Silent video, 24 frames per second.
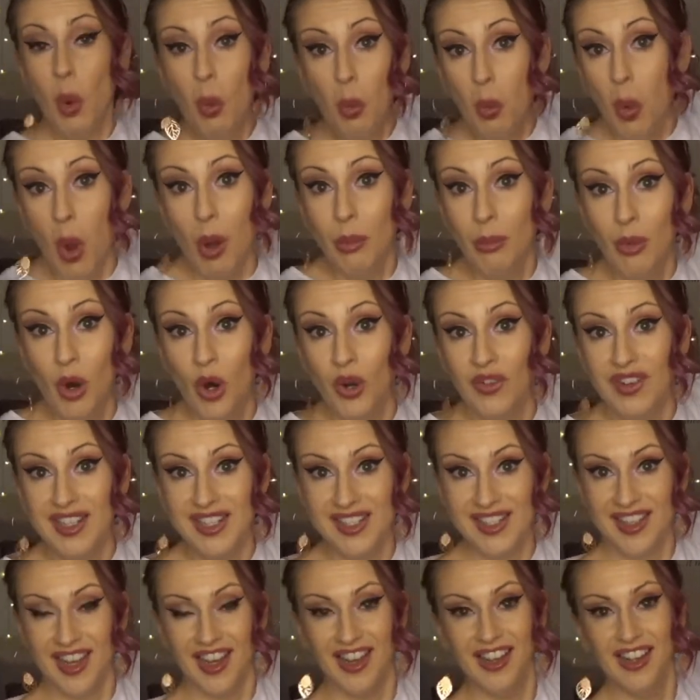What more
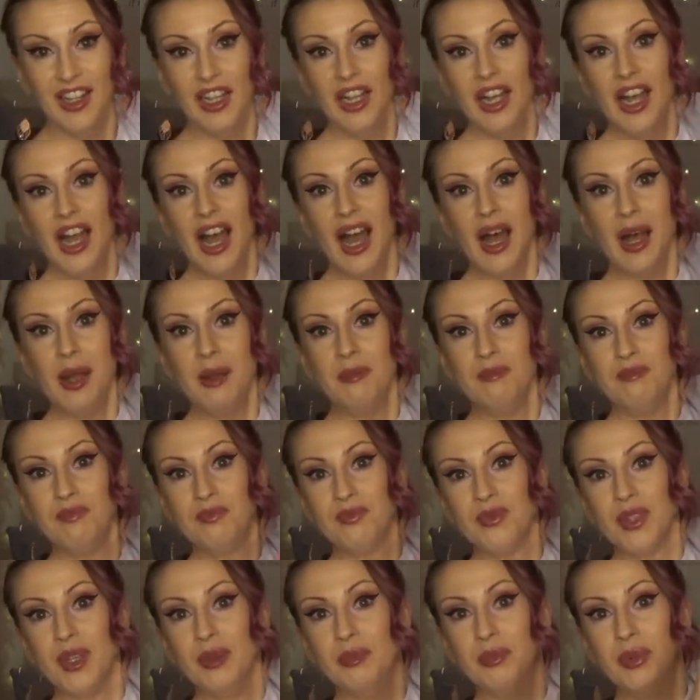is there?
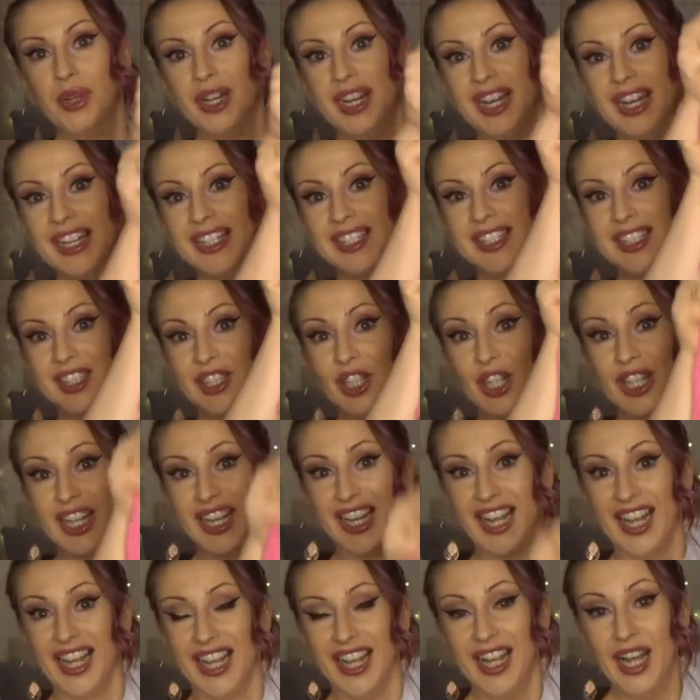But it's, look
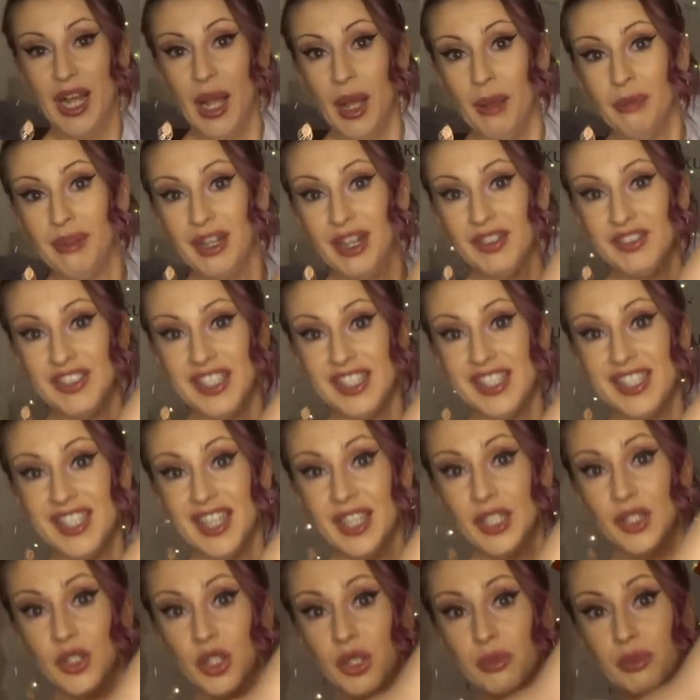at it. I'm going to have to
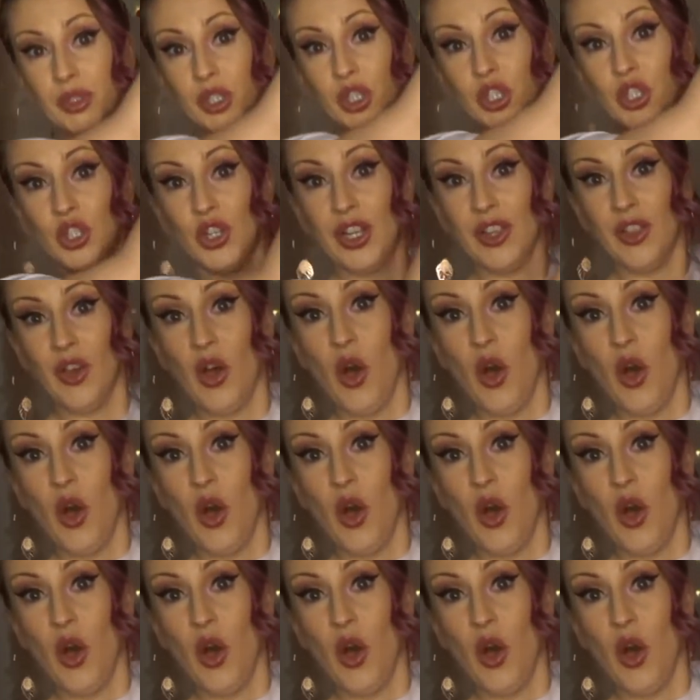stand up to show you the